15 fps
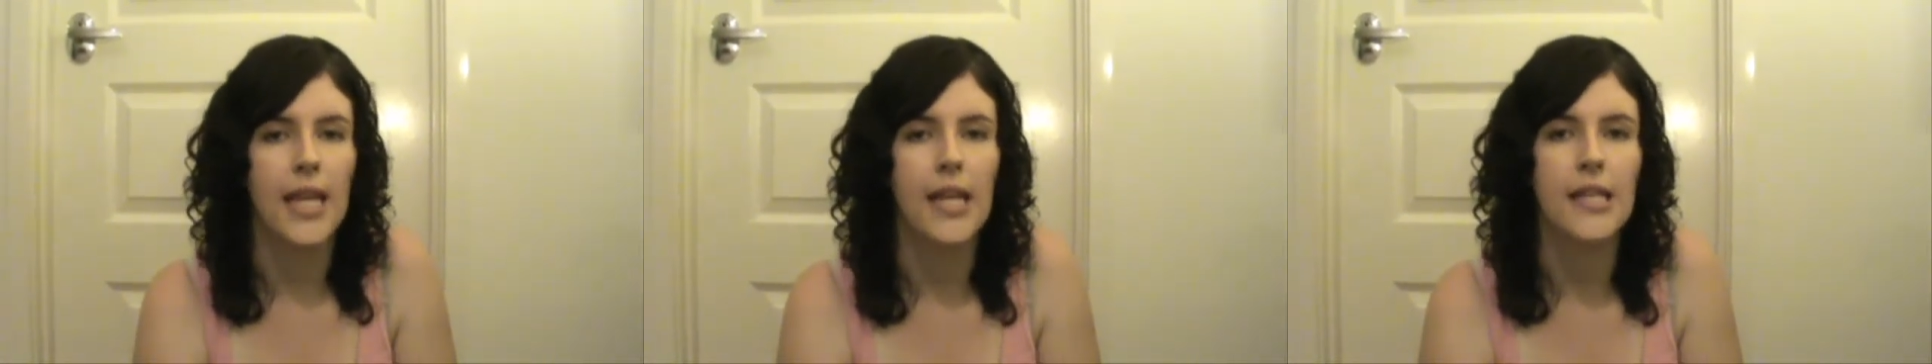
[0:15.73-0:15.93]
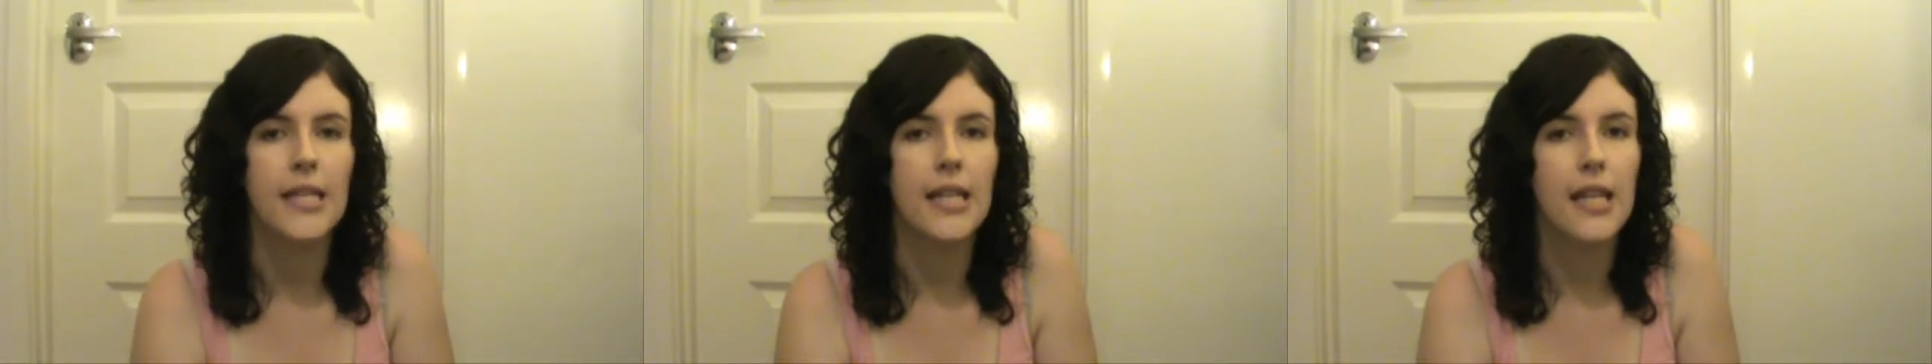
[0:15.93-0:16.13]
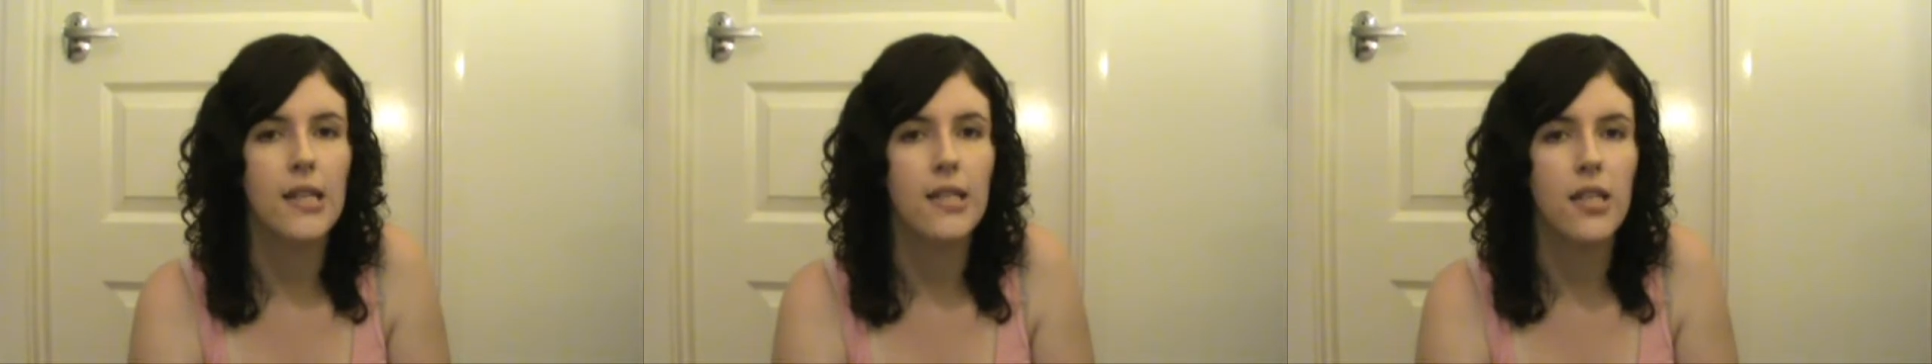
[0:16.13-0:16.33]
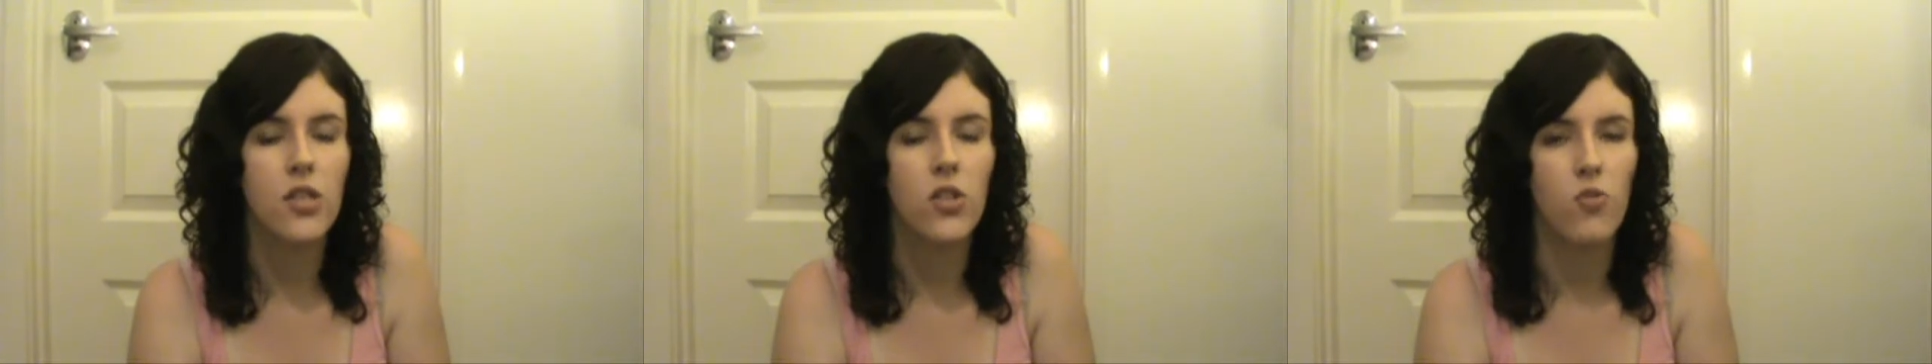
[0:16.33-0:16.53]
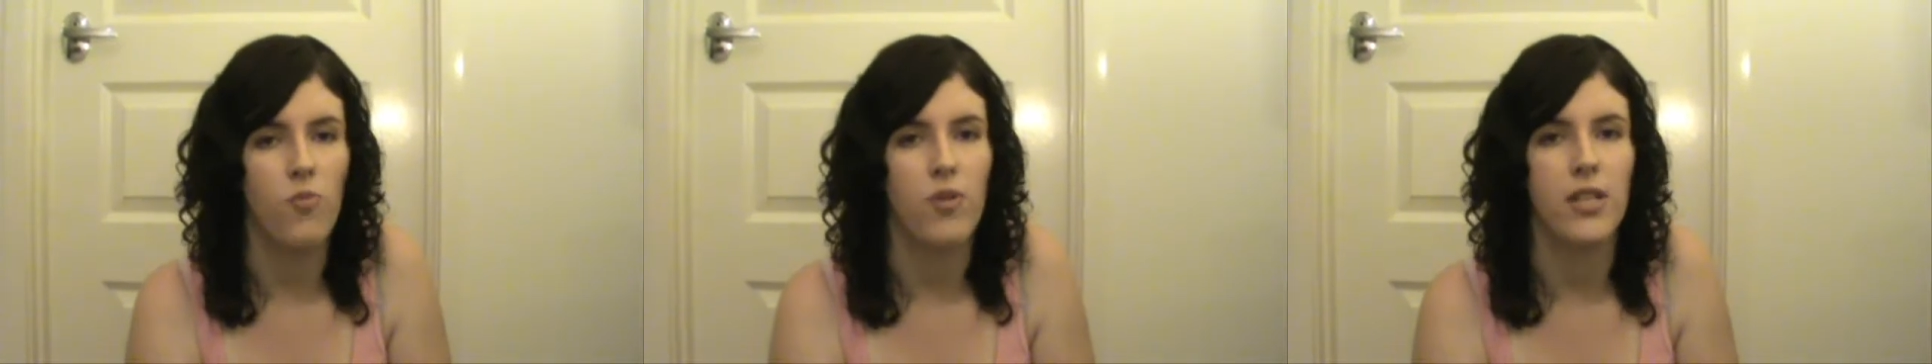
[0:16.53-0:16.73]
need to
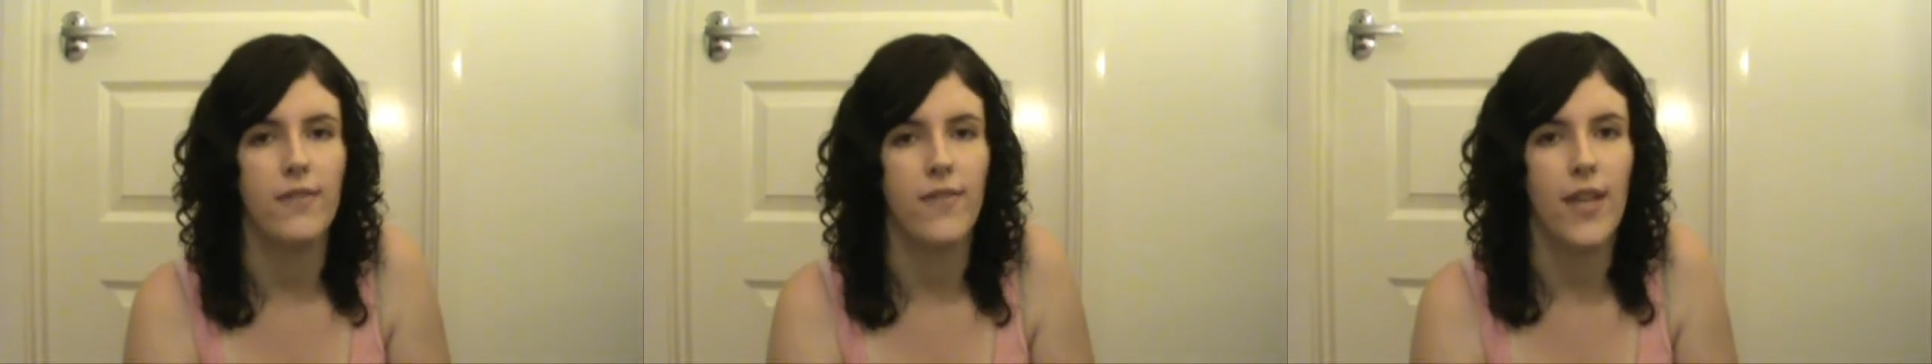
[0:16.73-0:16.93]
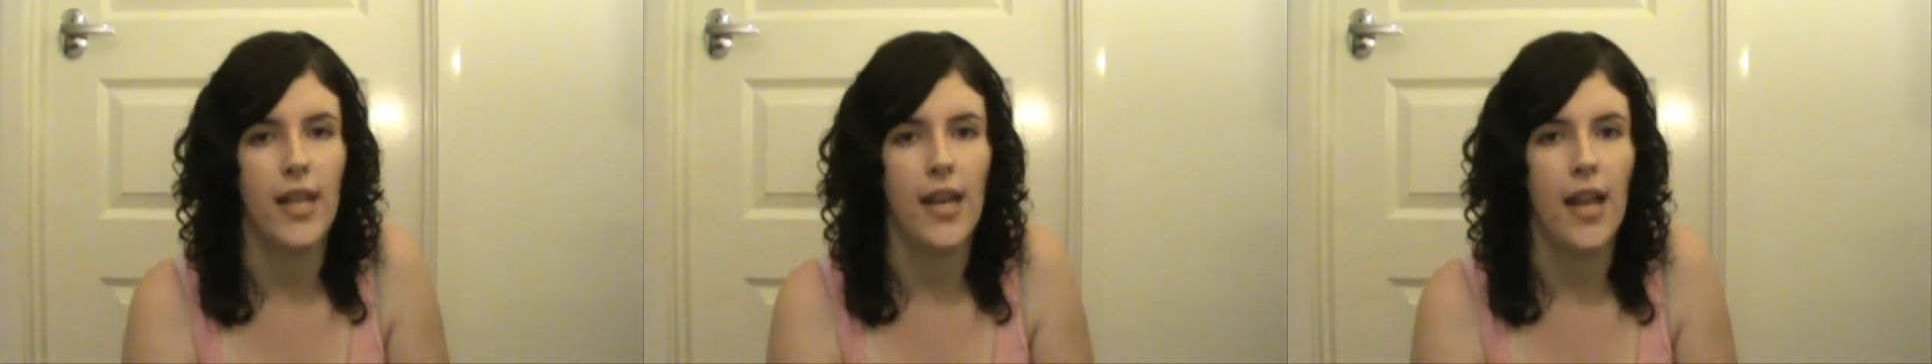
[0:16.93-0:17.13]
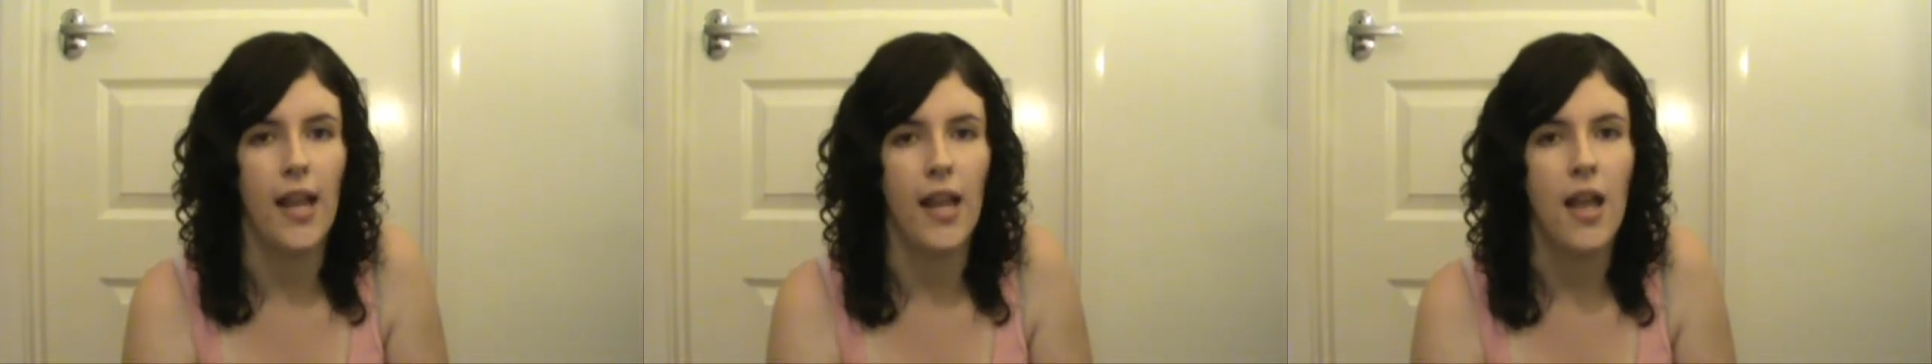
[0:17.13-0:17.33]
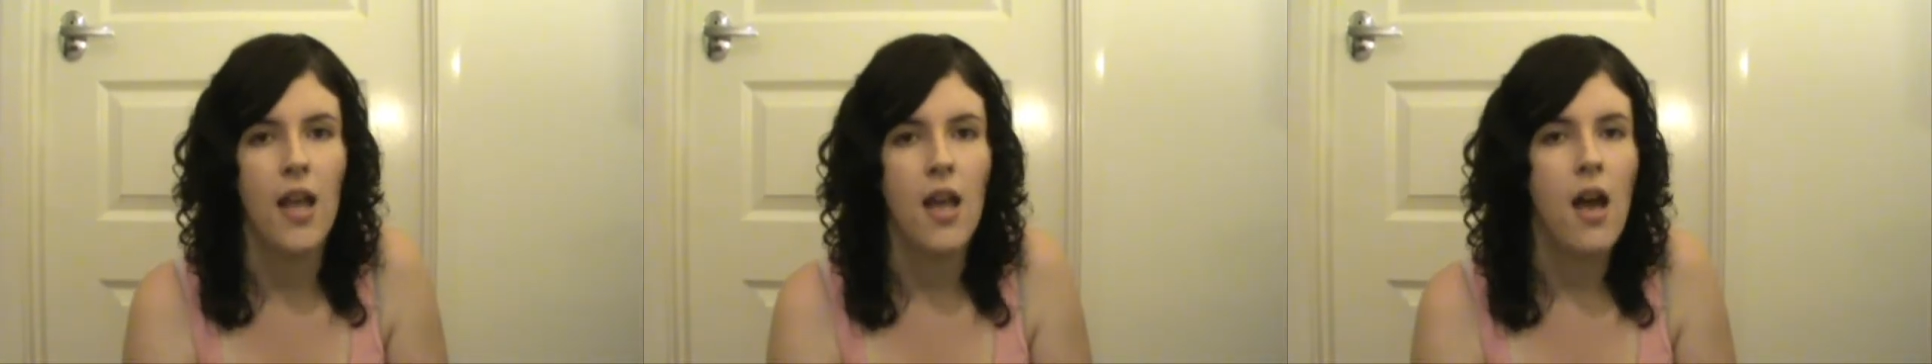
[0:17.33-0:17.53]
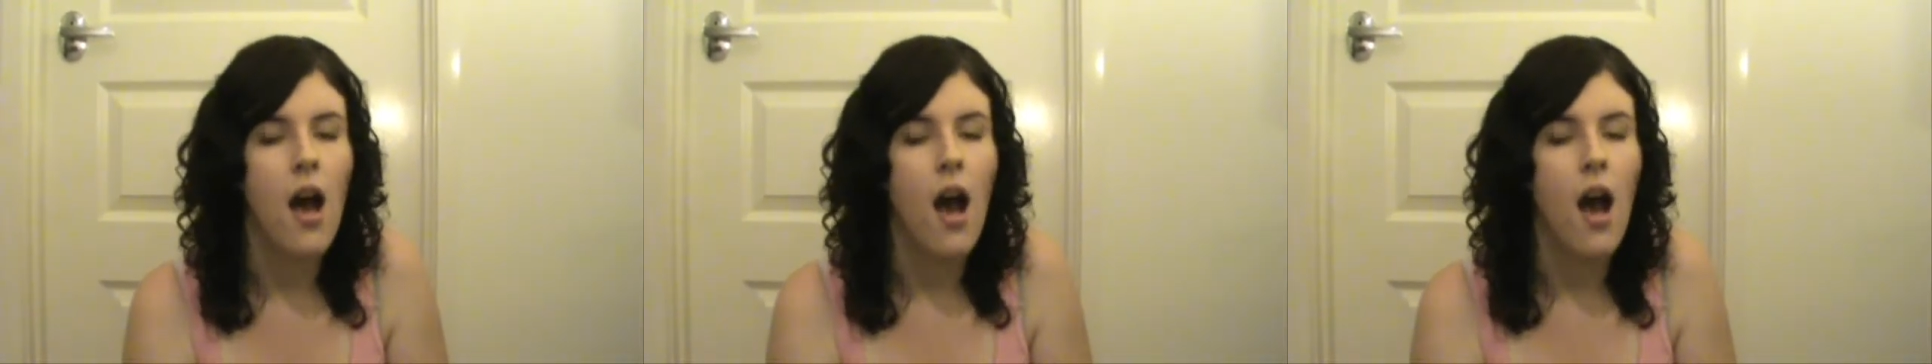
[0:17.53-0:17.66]
continue breastfeeding.